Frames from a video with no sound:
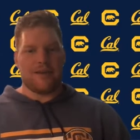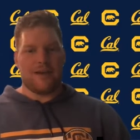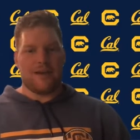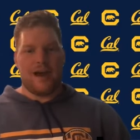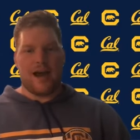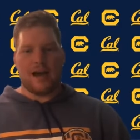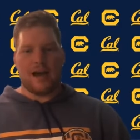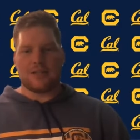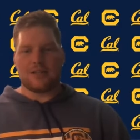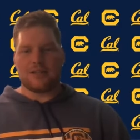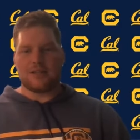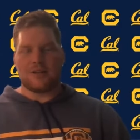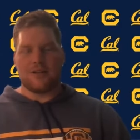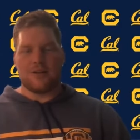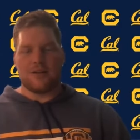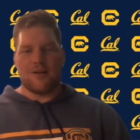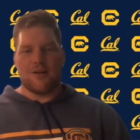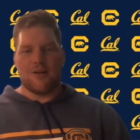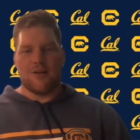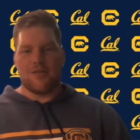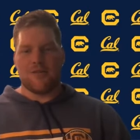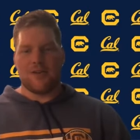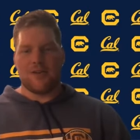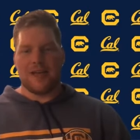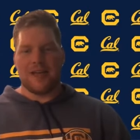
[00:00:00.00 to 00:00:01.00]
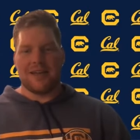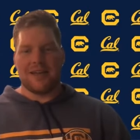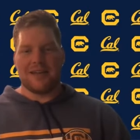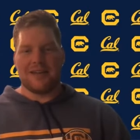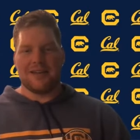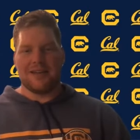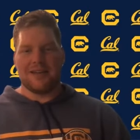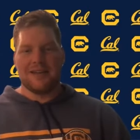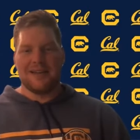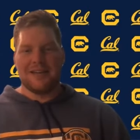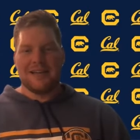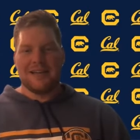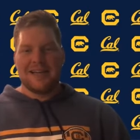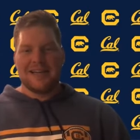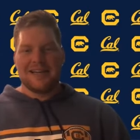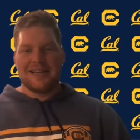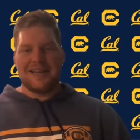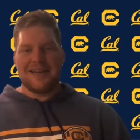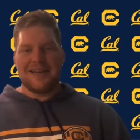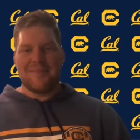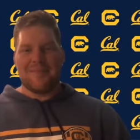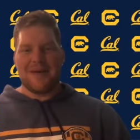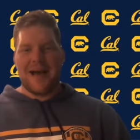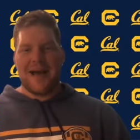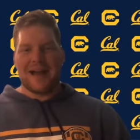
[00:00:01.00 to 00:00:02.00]
Gosh, you know, hopefully I can
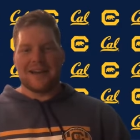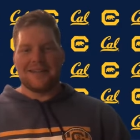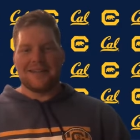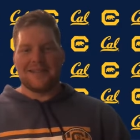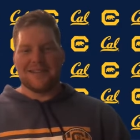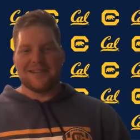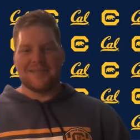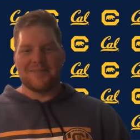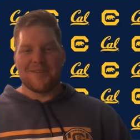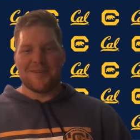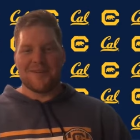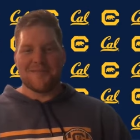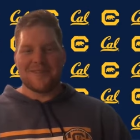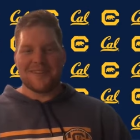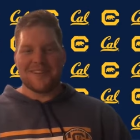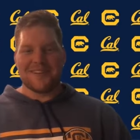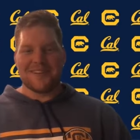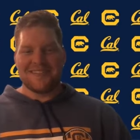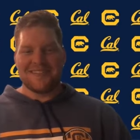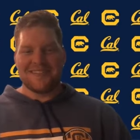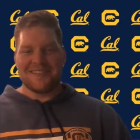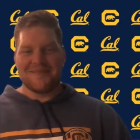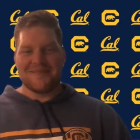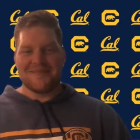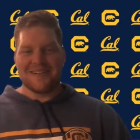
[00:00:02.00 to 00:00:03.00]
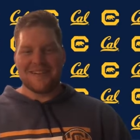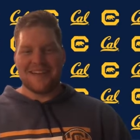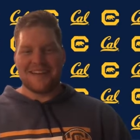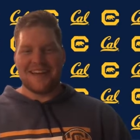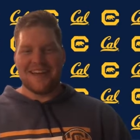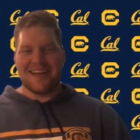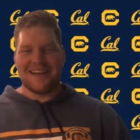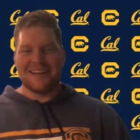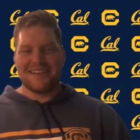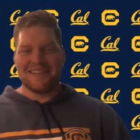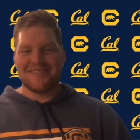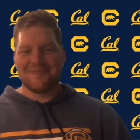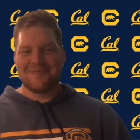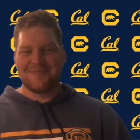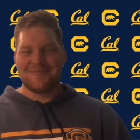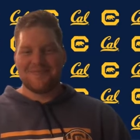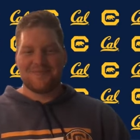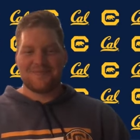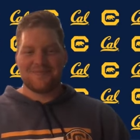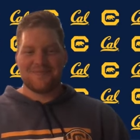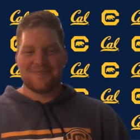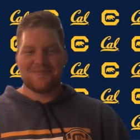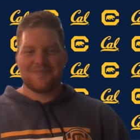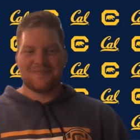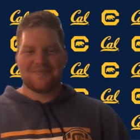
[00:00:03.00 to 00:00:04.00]
get back to this moment one day.
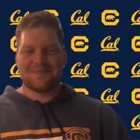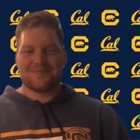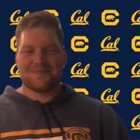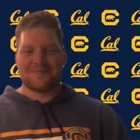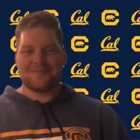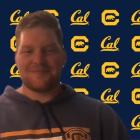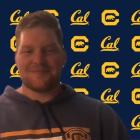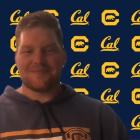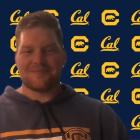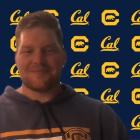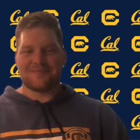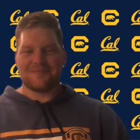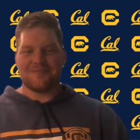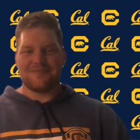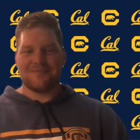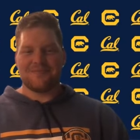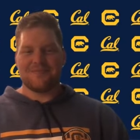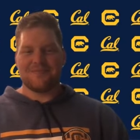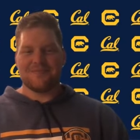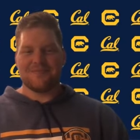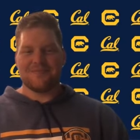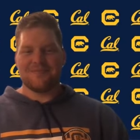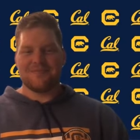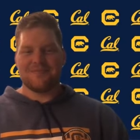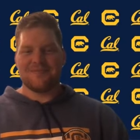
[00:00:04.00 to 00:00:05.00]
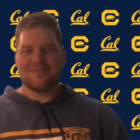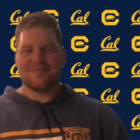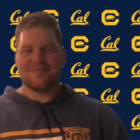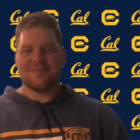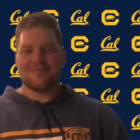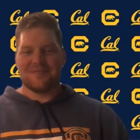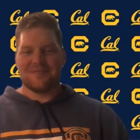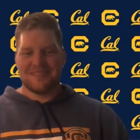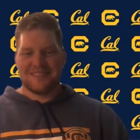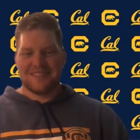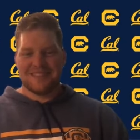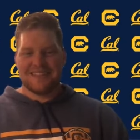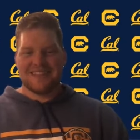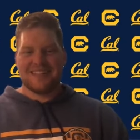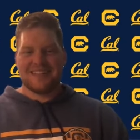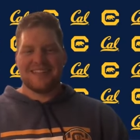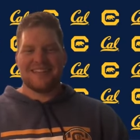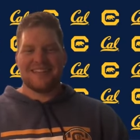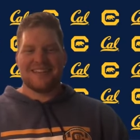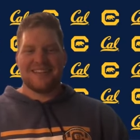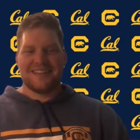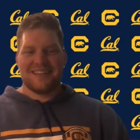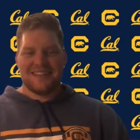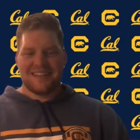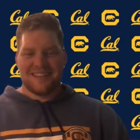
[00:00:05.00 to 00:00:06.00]
Look forward to you being my boss in
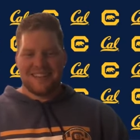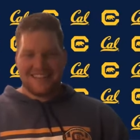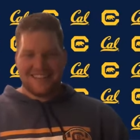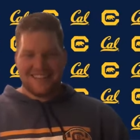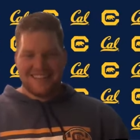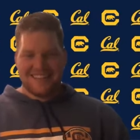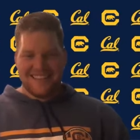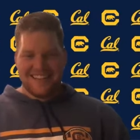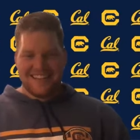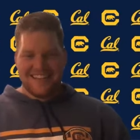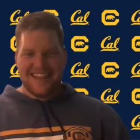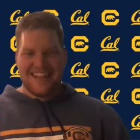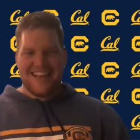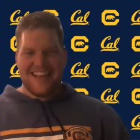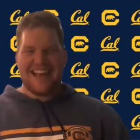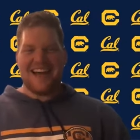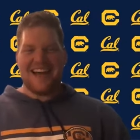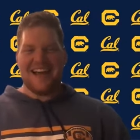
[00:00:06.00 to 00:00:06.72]
the future, Mike. Thank you.